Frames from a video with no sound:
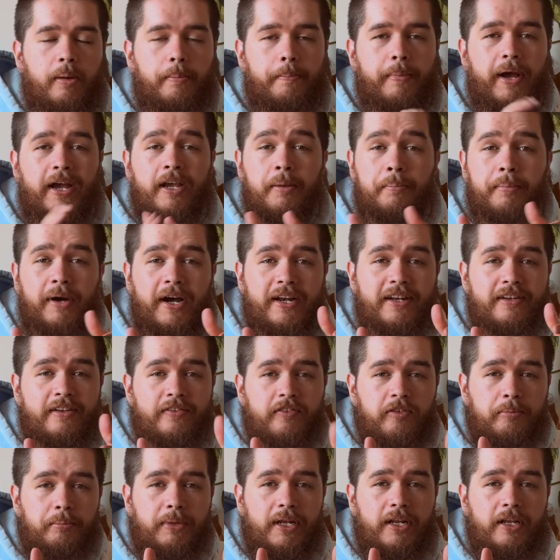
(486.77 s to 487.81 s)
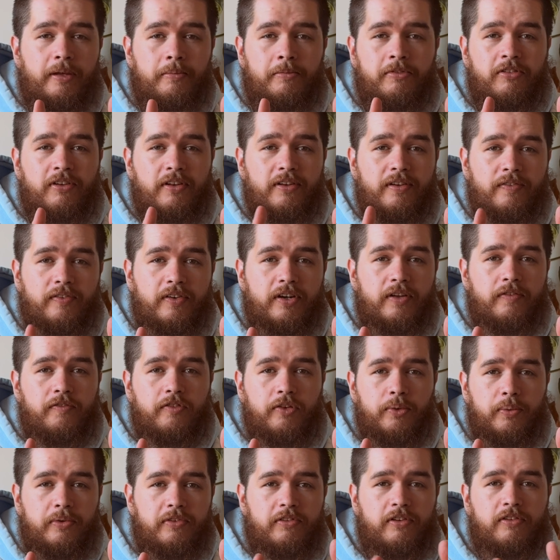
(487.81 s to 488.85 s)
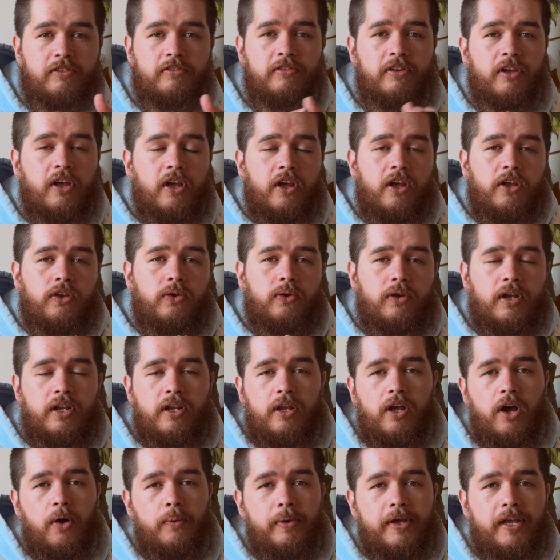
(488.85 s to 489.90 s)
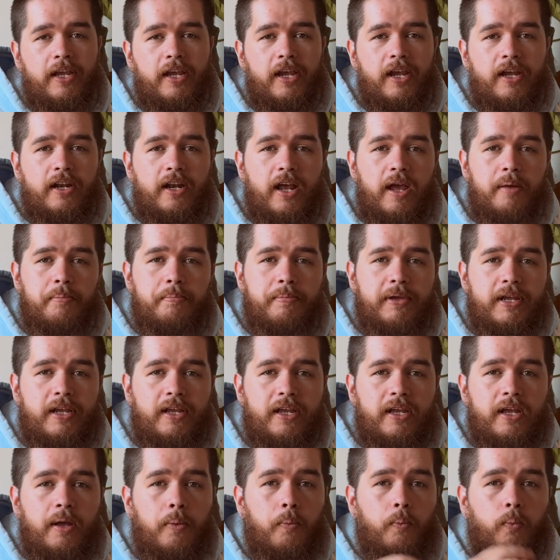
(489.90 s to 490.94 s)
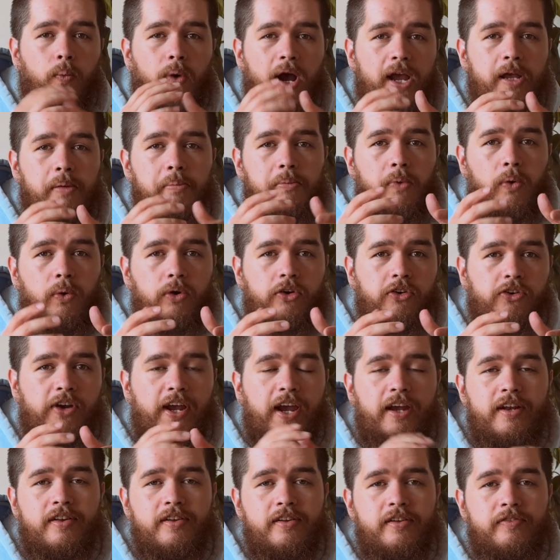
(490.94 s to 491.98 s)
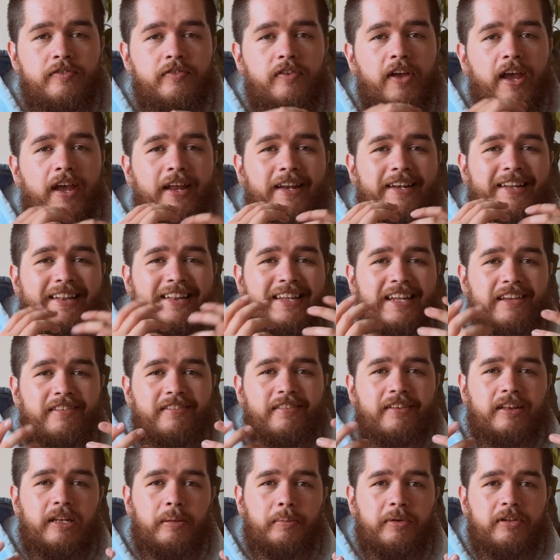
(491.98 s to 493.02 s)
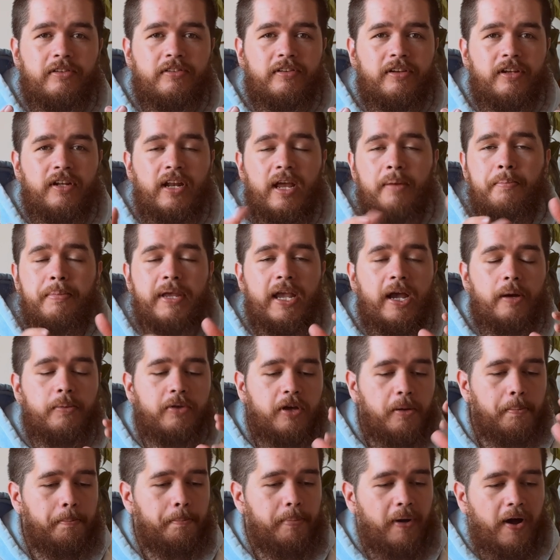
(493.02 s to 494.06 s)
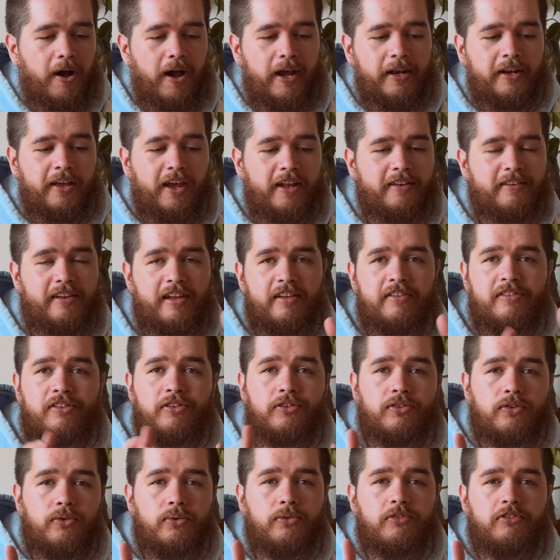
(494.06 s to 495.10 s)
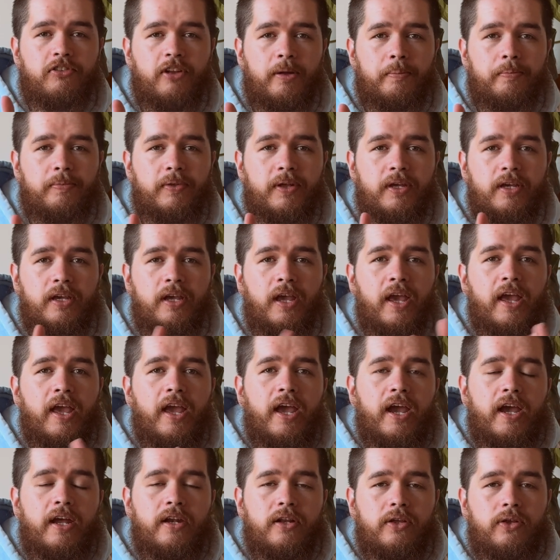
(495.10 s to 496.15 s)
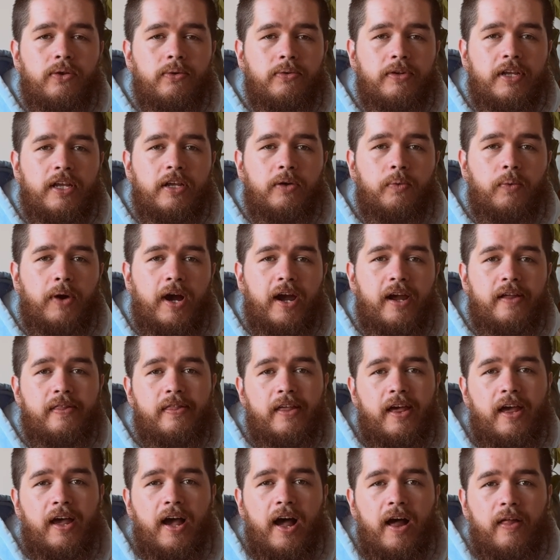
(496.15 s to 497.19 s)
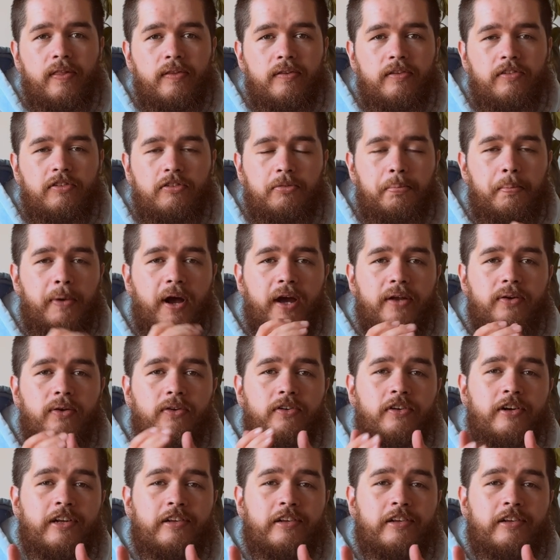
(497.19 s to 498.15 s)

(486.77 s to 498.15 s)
By combining different mediums and different influences, you can go ahead and be way more creative and less limited, and be able to combine ideas and do something in a unique way that others might not